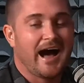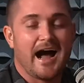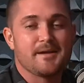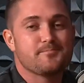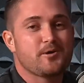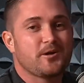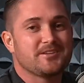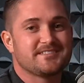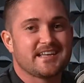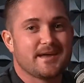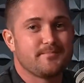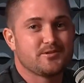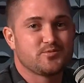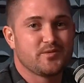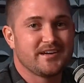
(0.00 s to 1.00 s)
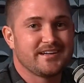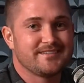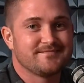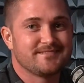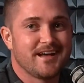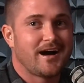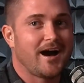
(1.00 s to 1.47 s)
I'd probably say between
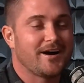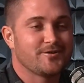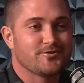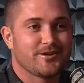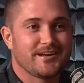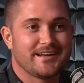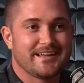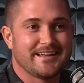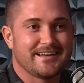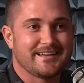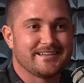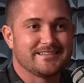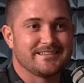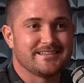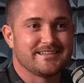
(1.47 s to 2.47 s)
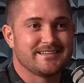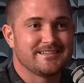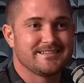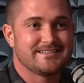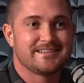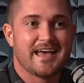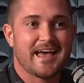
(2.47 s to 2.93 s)

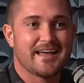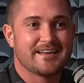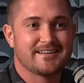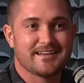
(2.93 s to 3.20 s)
110